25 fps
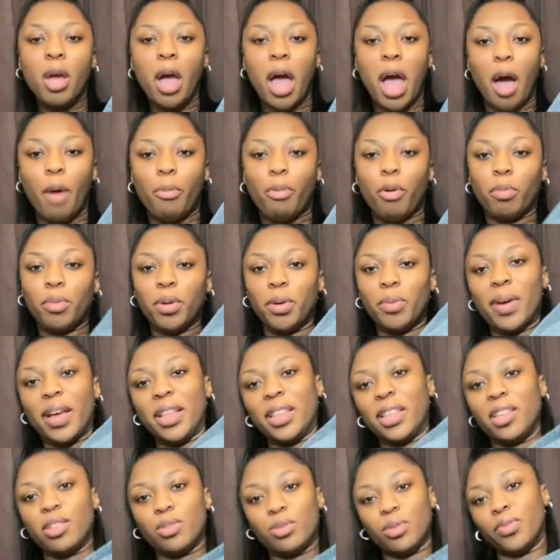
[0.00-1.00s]
i'll probably
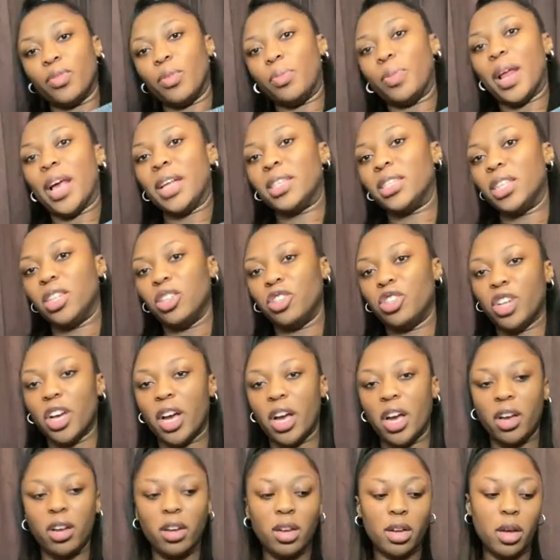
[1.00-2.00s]
wear these with a black
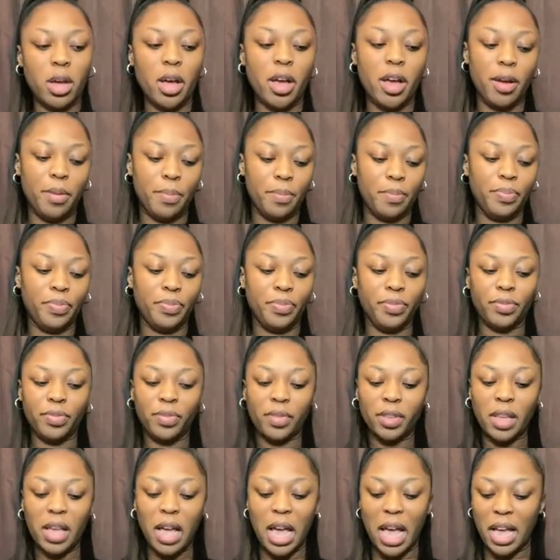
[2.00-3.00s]
t-shirt um
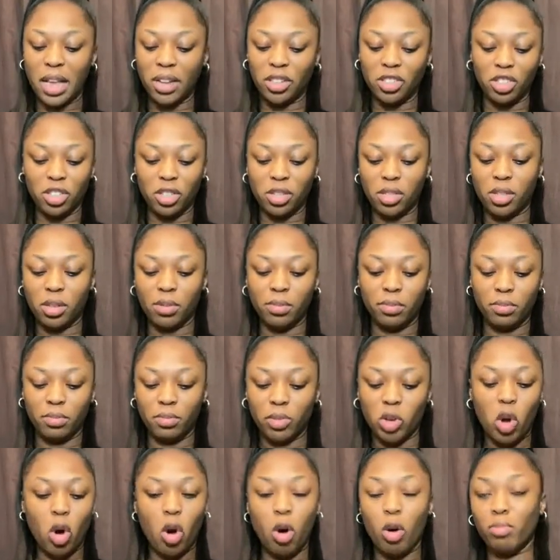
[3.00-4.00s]
and just
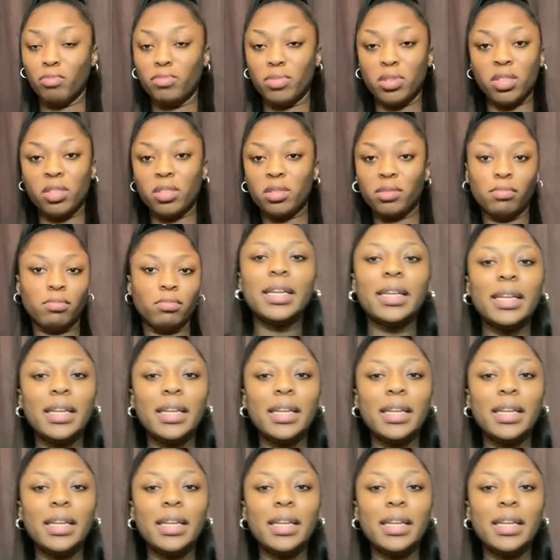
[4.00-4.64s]
some comms